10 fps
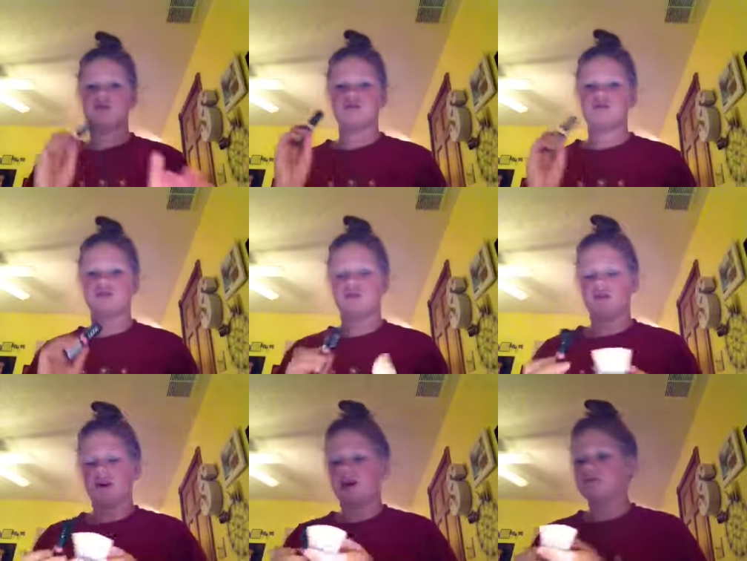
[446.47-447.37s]
Just go
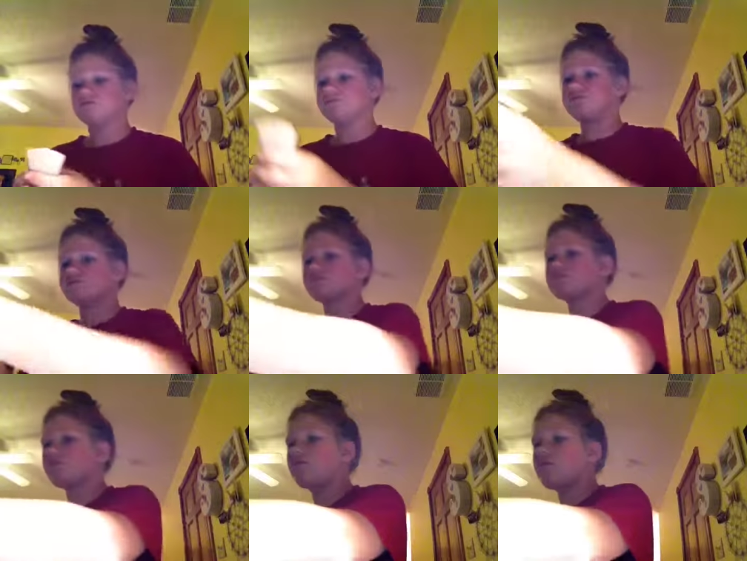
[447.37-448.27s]
and get
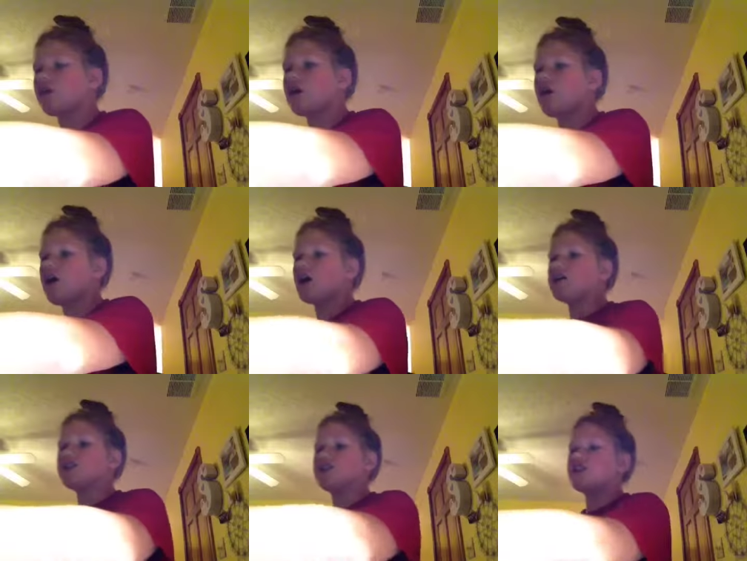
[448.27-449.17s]
it.
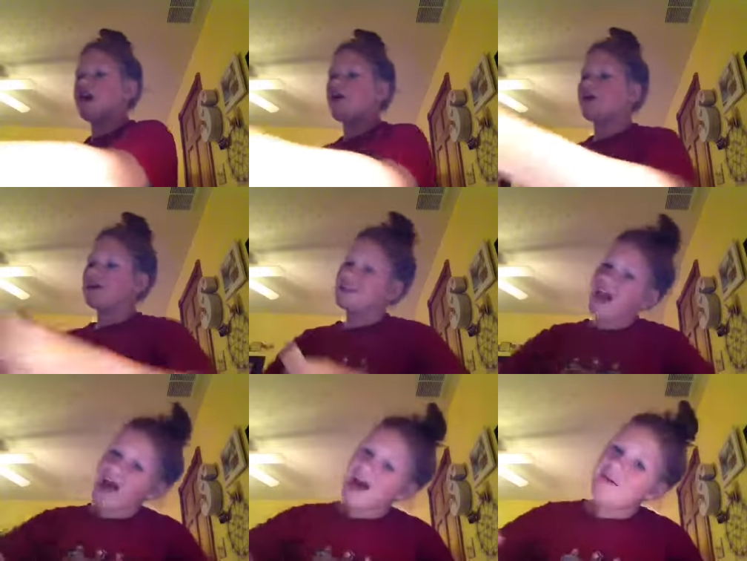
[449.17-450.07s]
So,
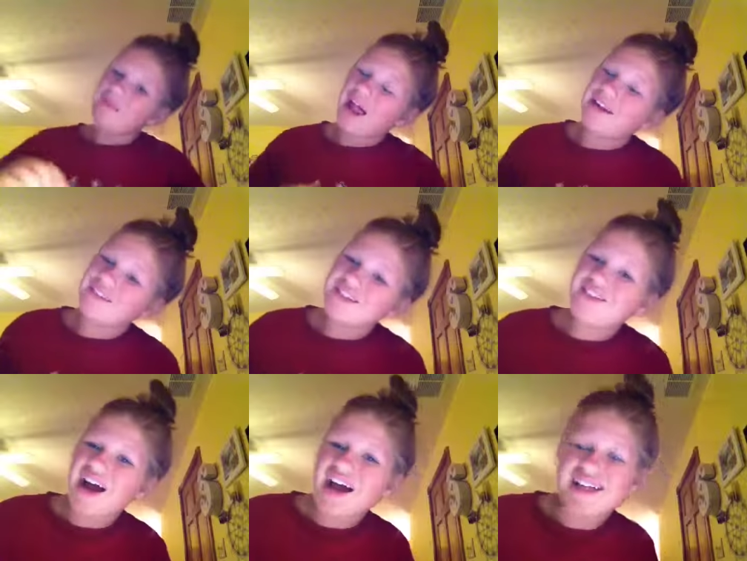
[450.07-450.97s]
yeah. But anyways,
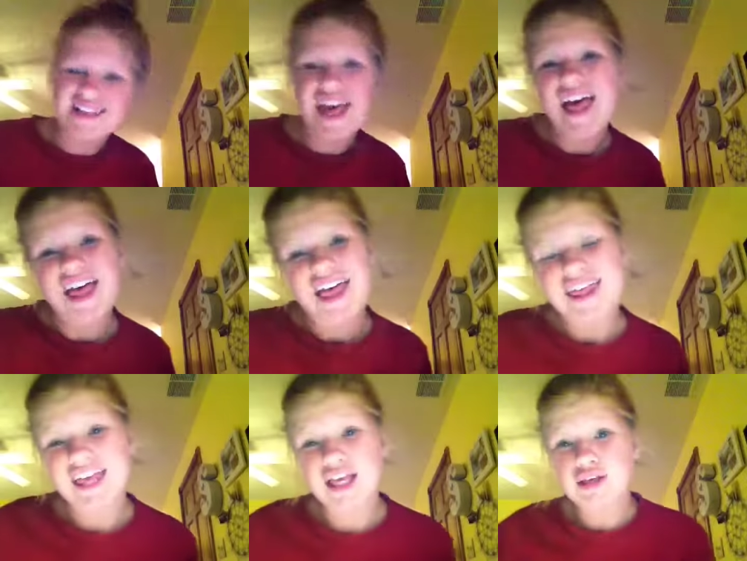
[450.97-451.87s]
you guys,
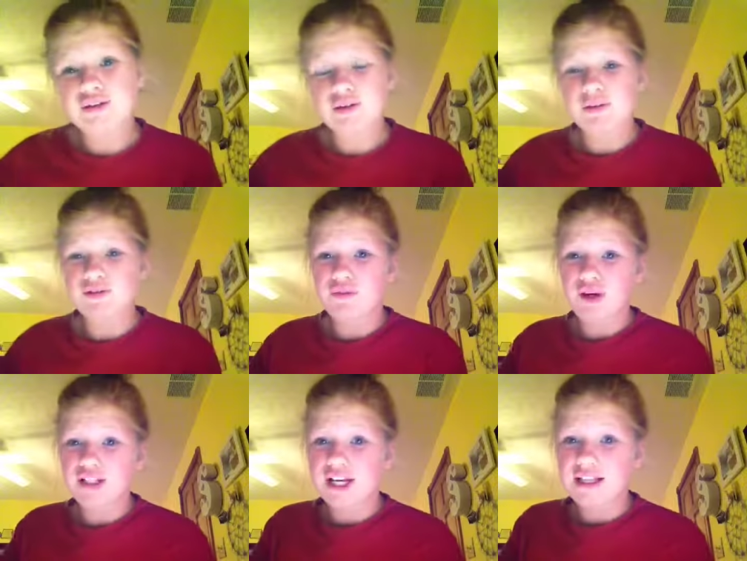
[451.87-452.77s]
Thank you so much for
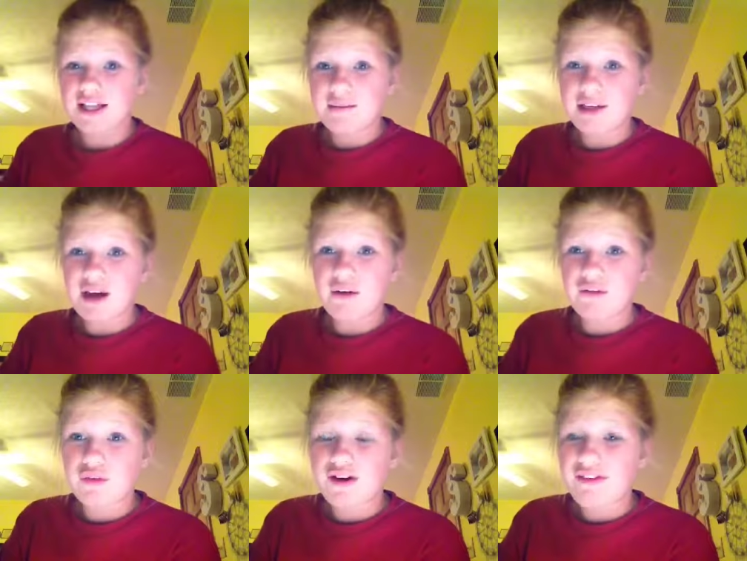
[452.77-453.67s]
watching. Let me know
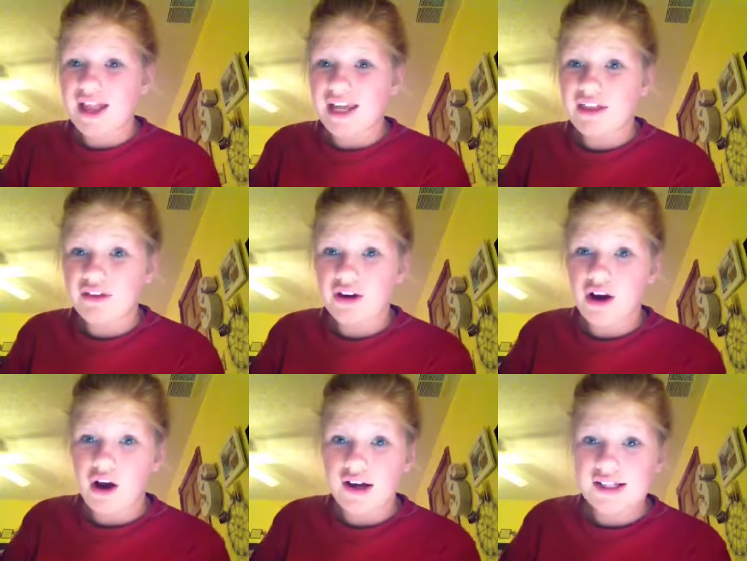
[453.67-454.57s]
if you have any
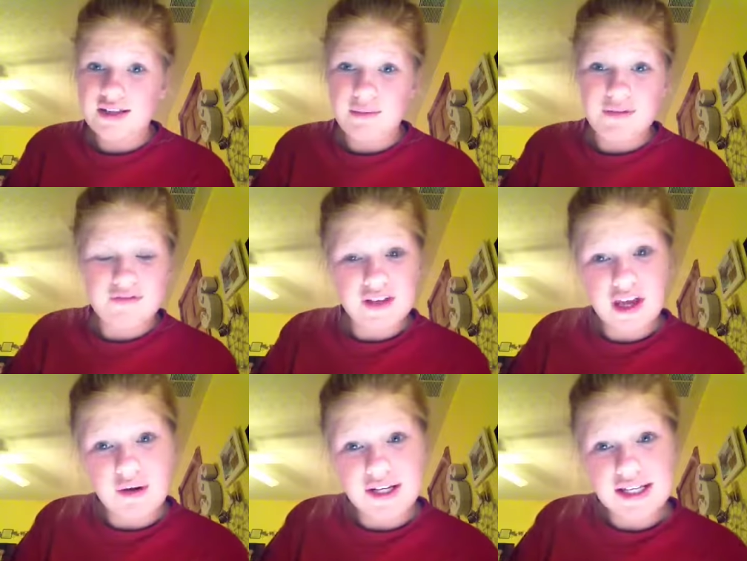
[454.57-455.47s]
other awesome
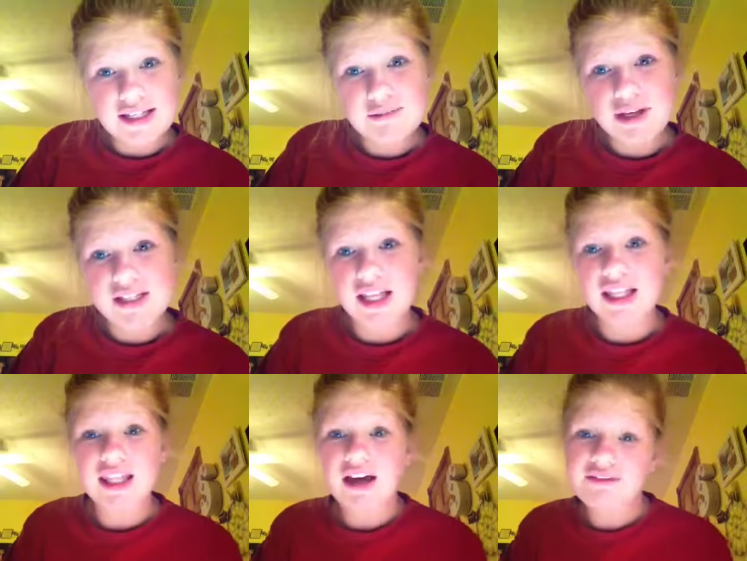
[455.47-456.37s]
video ideas because I
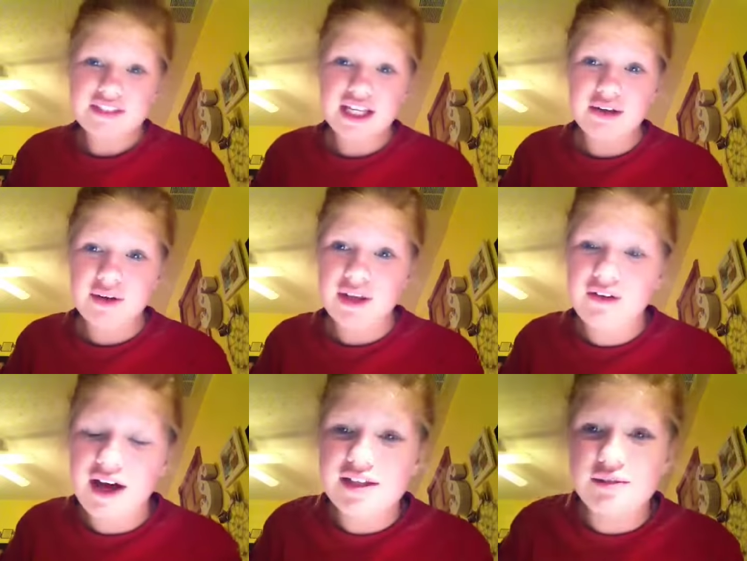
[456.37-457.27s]
love to hear what you
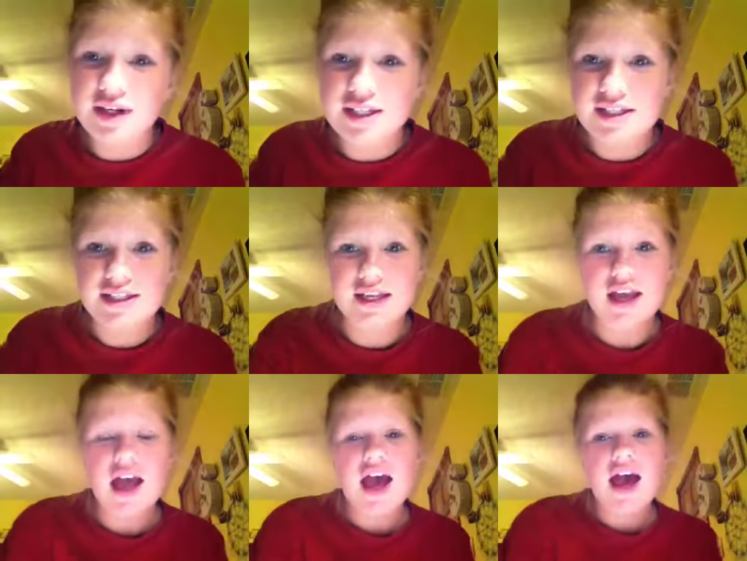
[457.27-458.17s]
guys want to see.